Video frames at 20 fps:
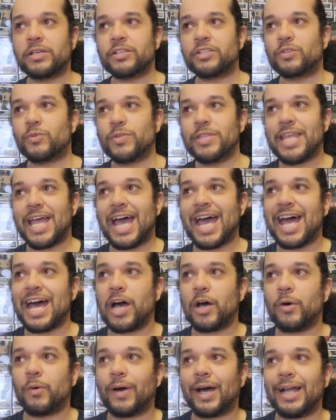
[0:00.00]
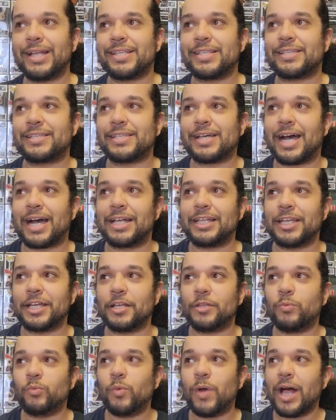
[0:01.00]
So now I
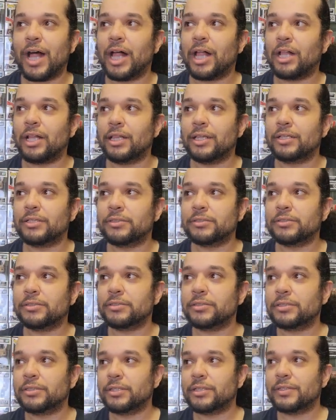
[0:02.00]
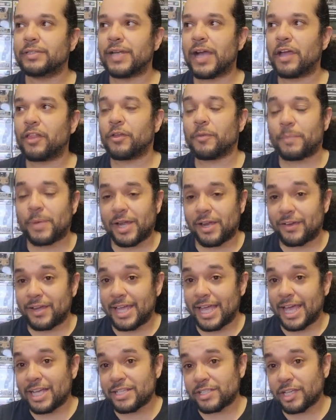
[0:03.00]
decided, well, Tyler
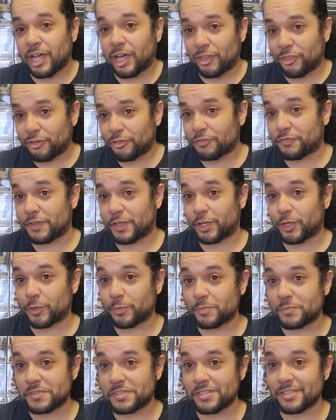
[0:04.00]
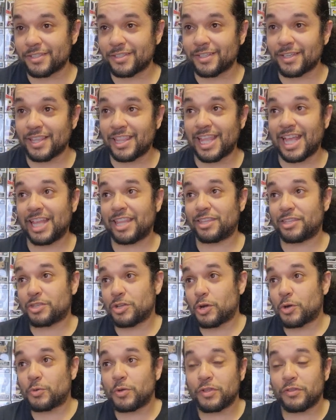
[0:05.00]
Perry has other films that
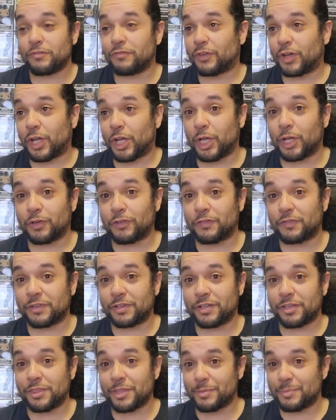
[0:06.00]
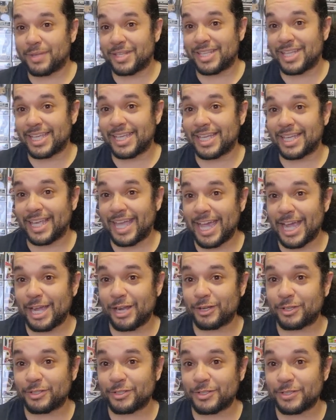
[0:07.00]
don't involve the Madea
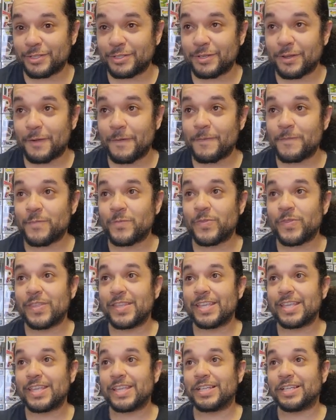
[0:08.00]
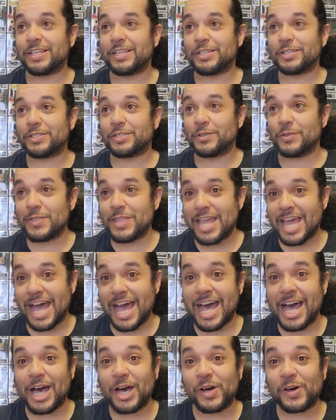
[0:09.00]
character. So
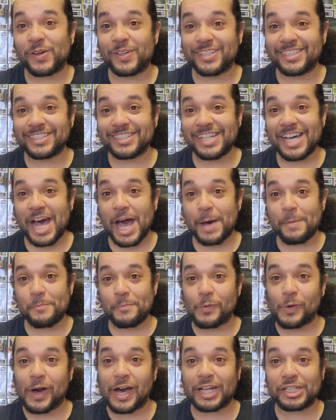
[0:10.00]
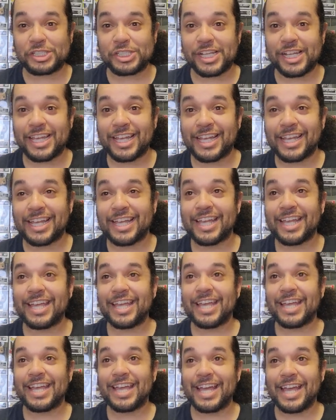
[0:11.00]
now I'm watching
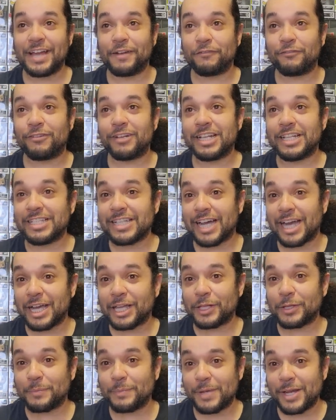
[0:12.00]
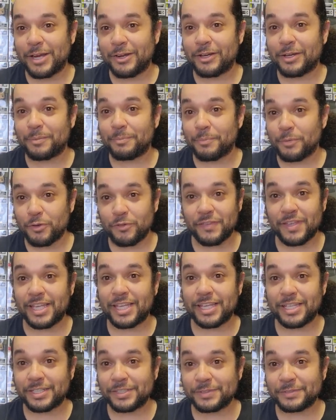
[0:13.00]
every Tyler Perry
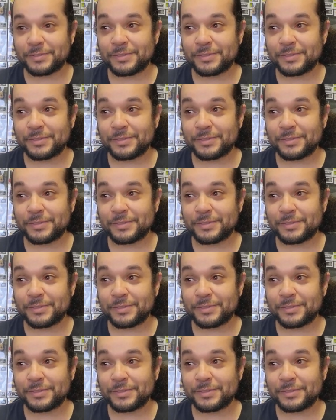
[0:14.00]
movie.